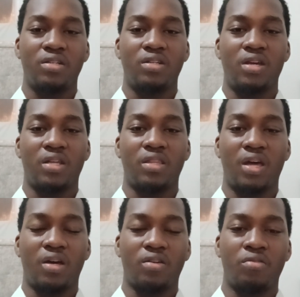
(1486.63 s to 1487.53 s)
the
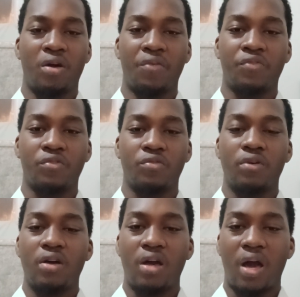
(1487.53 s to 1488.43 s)
attack. You have to
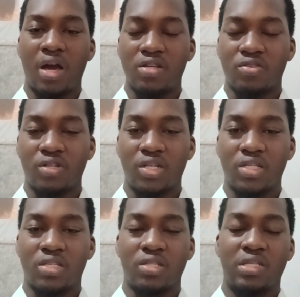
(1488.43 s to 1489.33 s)

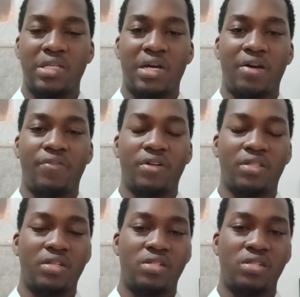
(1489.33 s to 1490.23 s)
isolate the
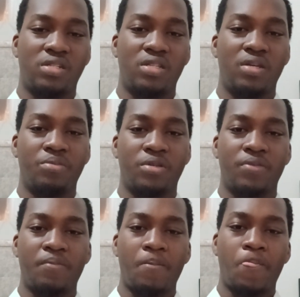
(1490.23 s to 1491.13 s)
affected systems.
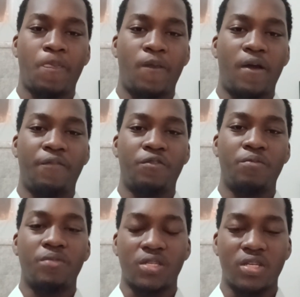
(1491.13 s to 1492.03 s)
You have to
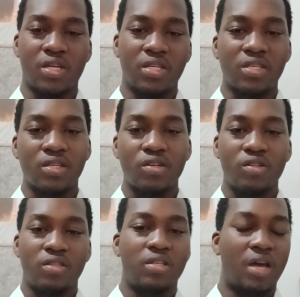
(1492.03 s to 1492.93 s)
mitigate
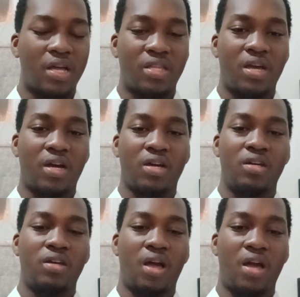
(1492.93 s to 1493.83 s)
the attack
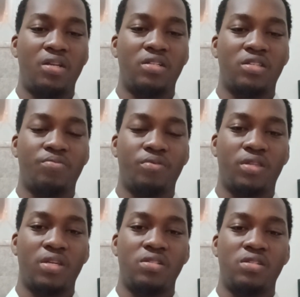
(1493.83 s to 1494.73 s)
and its
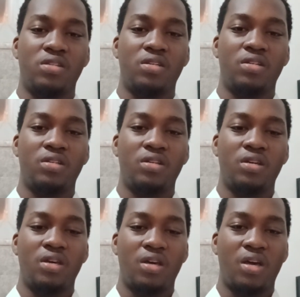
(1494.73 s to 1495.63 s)
potency.
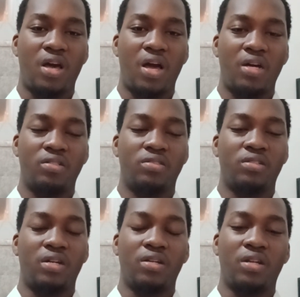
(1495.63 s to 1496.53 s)
And
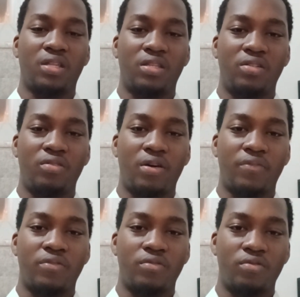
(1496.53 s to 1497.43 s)
another thing you have
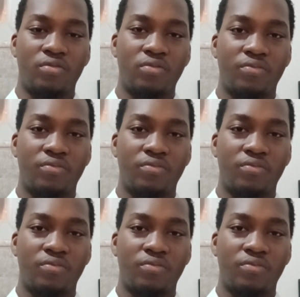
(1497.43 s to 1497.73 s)
to do